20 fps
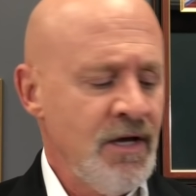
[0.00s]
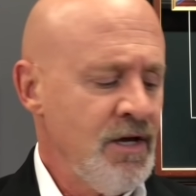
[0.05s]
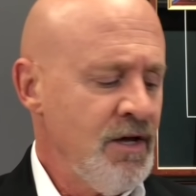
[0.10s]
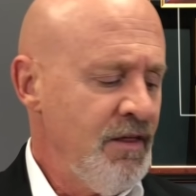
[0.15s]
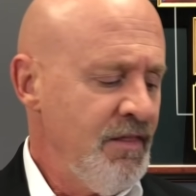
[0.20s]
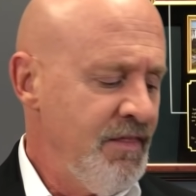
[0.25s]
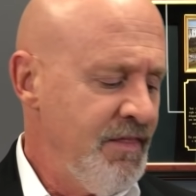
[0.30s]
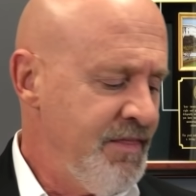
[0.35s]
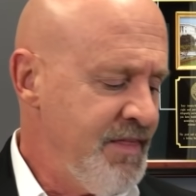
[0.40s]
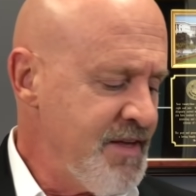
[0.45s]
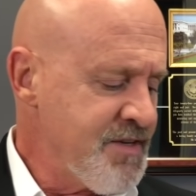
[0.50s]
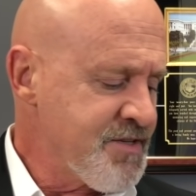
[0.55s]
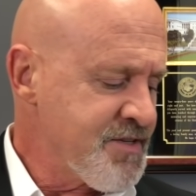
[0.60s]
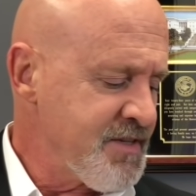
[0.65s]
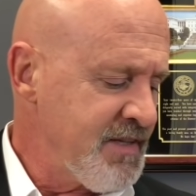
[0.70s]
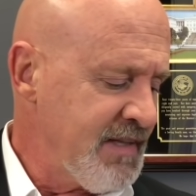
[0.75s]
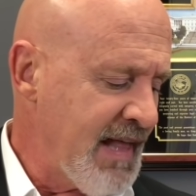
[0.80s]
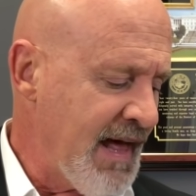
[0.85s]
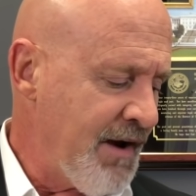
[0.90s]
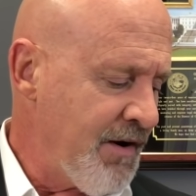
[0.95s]
This
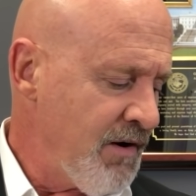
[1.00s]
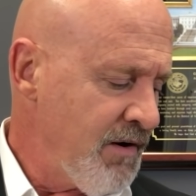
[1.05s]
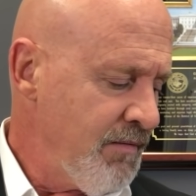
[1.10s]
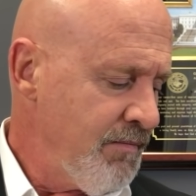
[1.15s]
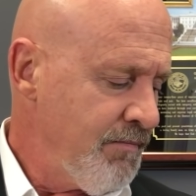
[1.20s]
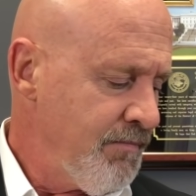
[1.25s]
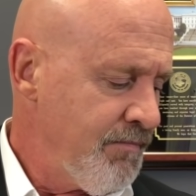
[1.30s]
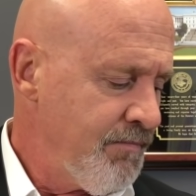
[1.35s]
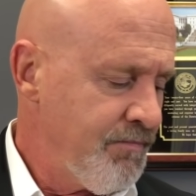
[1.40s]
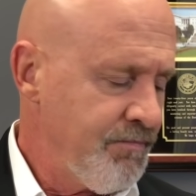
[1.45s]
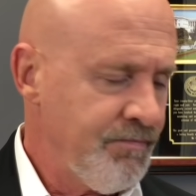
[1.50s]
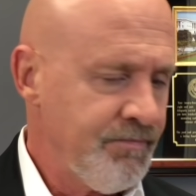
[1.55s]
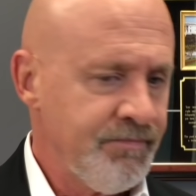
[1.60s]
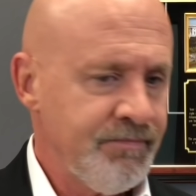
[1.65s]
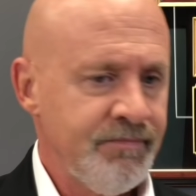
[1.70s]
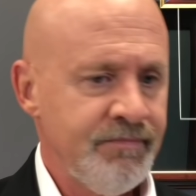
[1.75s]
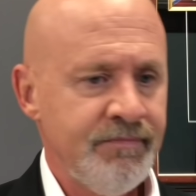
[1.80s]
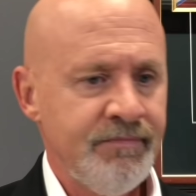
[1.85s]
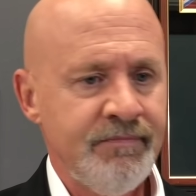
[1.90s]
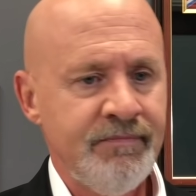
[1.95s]
letter,
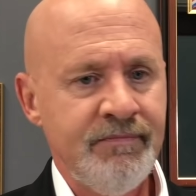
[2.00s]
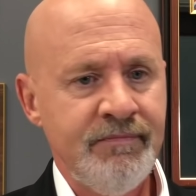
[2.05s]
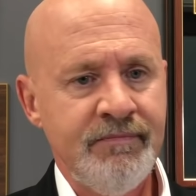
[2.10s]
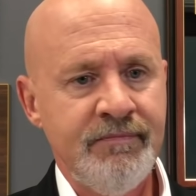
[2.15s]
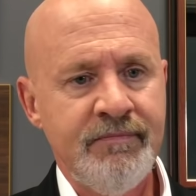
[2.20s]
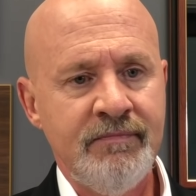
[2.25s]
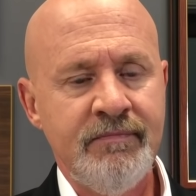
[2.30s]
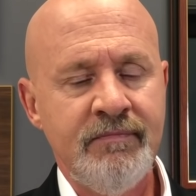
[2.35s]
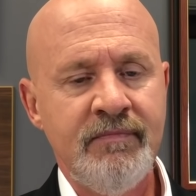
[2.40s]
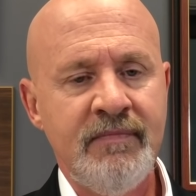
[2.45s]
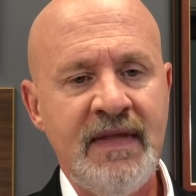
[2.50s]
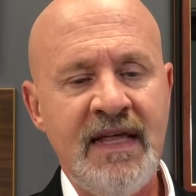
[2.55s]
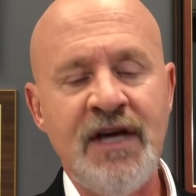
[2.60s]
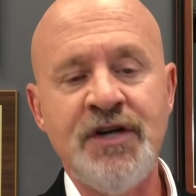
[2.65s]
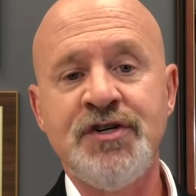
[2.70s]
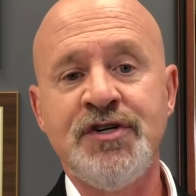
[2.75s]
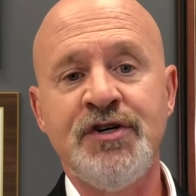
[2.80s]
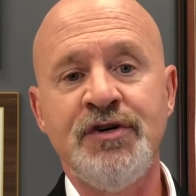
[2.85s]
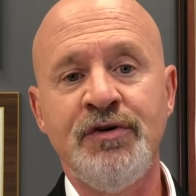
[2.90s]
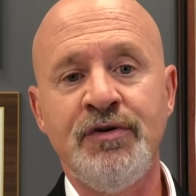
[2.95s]

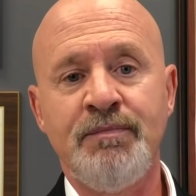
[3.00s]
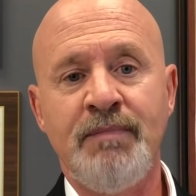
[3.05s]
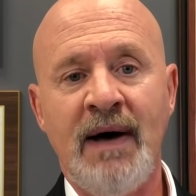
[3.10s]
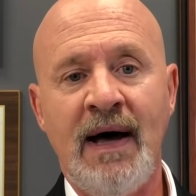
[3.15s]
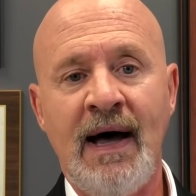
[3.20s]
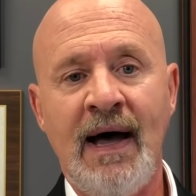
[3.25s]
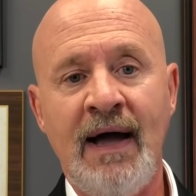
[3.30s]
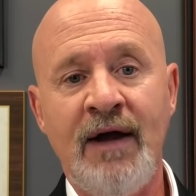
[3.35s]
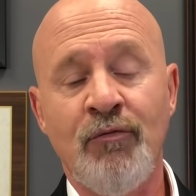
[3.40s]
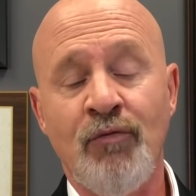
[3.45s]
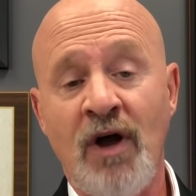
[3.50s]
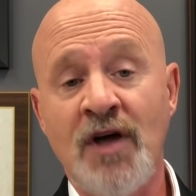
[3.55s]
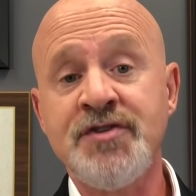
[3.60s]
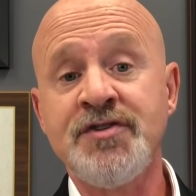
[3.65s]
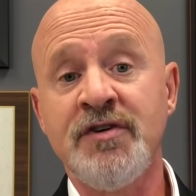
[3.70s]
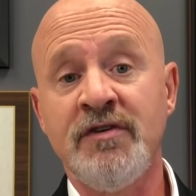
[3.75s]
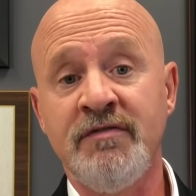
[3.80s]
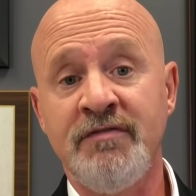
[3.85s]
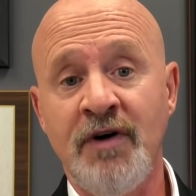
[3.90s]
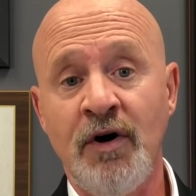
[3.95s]
issued by
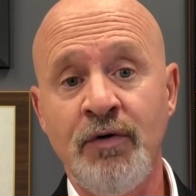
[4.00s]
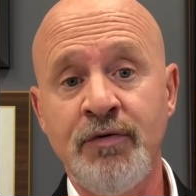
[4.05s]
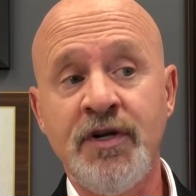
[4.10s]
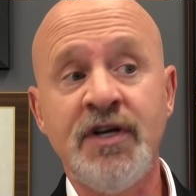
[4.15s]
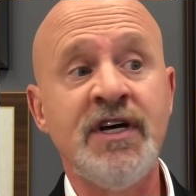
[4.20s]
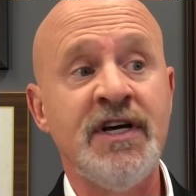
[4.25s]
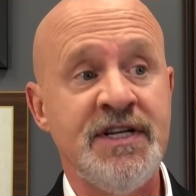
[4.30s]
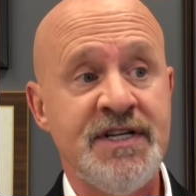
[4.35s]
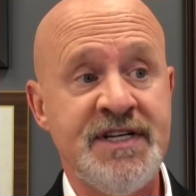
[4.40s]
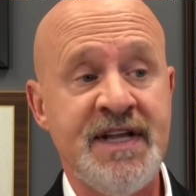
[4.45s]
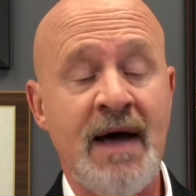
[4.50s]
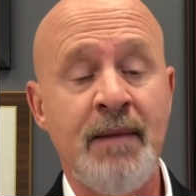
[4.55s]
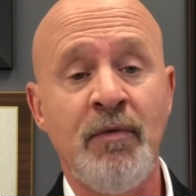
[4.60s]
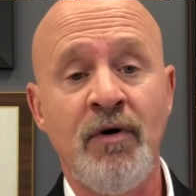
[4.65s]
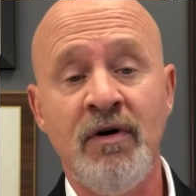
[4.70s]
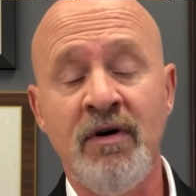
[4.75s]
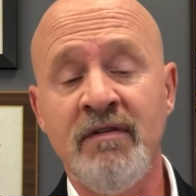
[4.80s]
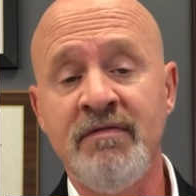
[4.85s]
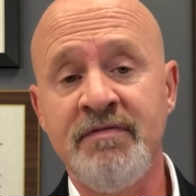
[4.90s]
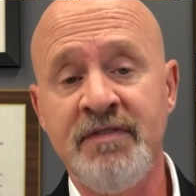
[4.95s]
Russell Vought,
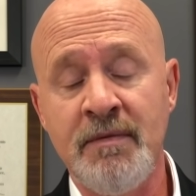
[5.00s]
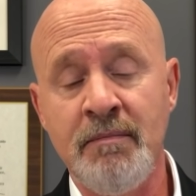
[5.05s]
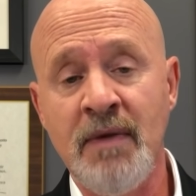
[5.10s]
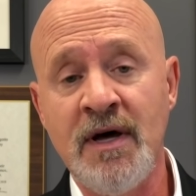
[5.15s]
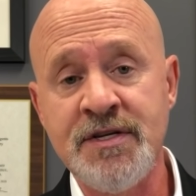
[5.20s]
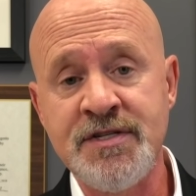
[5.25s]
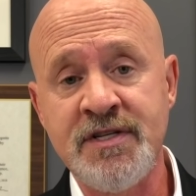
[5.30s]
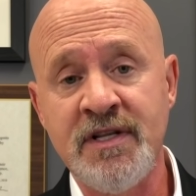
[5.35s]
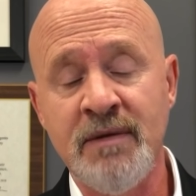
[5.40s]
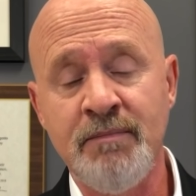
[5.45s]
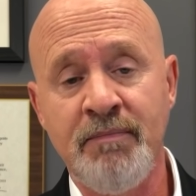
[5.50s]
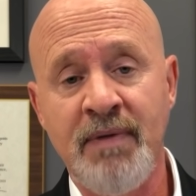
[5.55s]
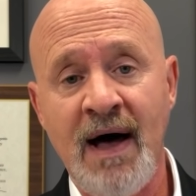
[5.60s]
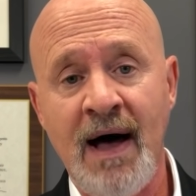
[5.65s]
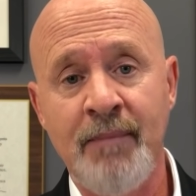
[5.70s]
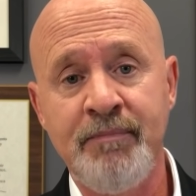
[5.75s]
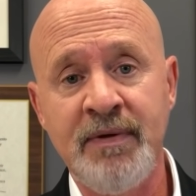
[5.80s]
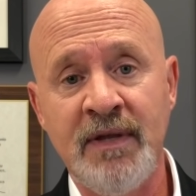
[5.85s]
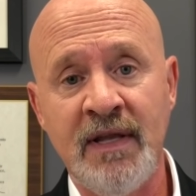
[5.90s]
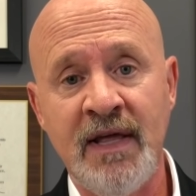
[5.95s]
condemner of the Muslim
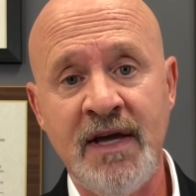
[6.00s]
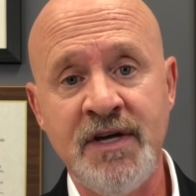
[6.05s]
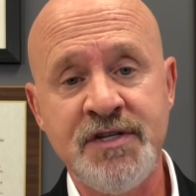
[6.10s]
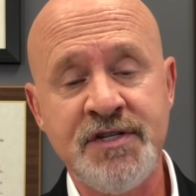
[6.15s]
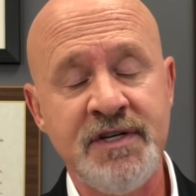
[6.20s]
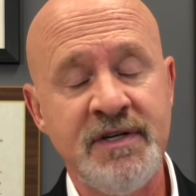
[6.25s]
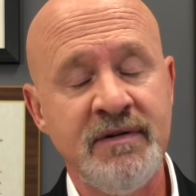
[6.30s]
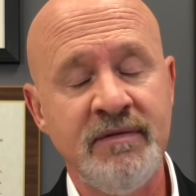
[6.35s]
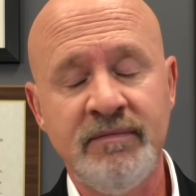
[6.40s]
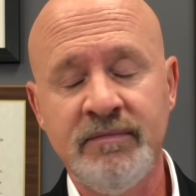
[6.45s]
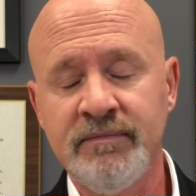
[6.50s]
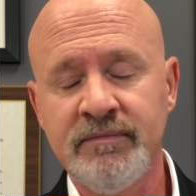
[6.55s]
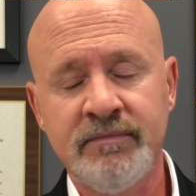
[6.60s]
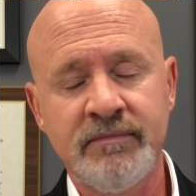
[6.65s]
population,